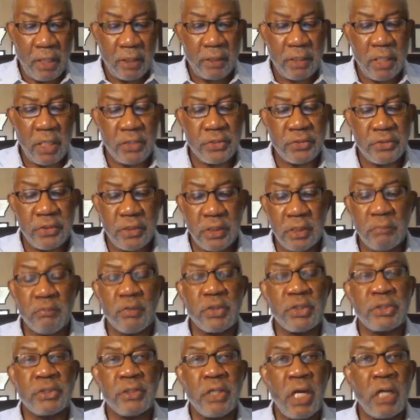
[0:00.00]
Castile
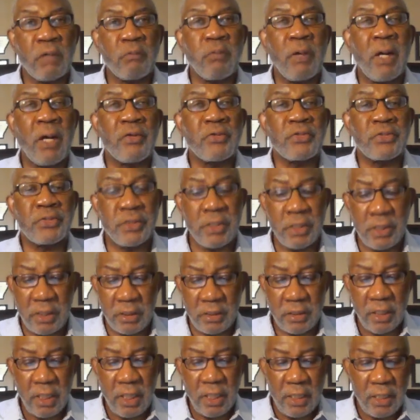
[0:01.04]
was shot while
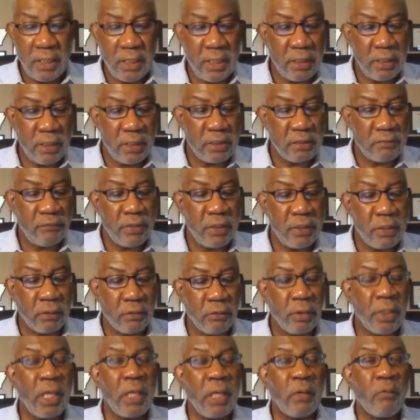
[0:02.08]
seated in his
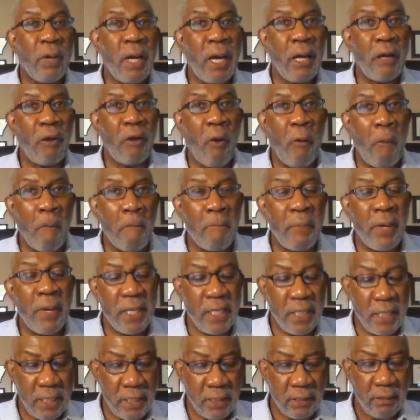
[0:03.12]
vehicle and while
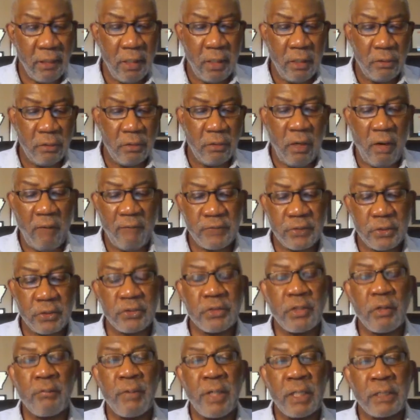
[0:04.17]
obeying the officer's
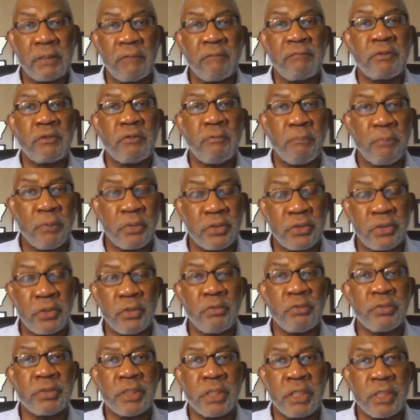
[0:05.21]
directive to
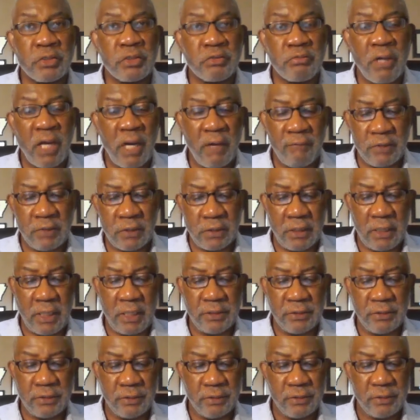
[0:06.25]
produce his driver's
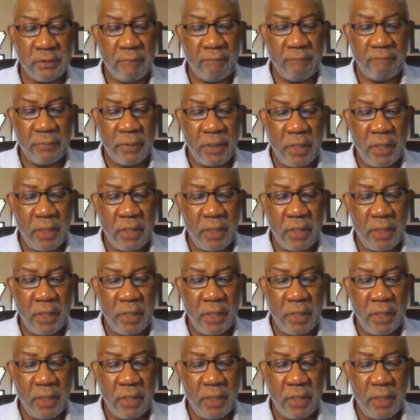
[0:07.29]
license.